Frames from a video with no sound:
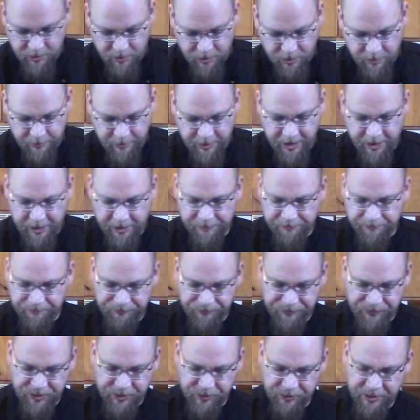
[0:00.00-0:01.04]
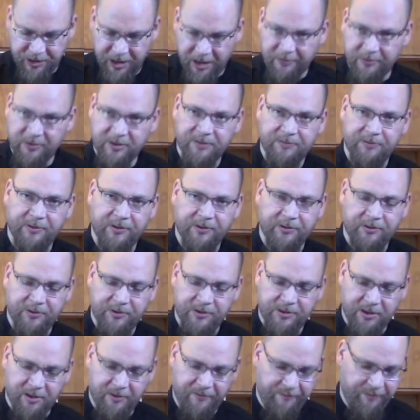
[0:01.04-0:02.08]
About 2
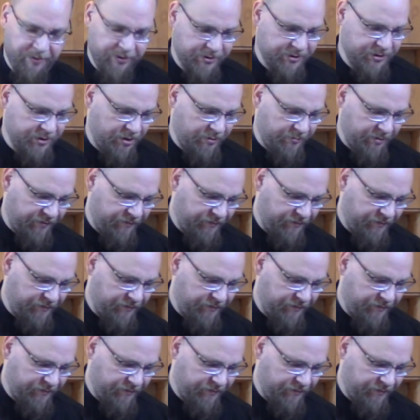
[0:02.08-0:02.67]
tablespoons of balsamic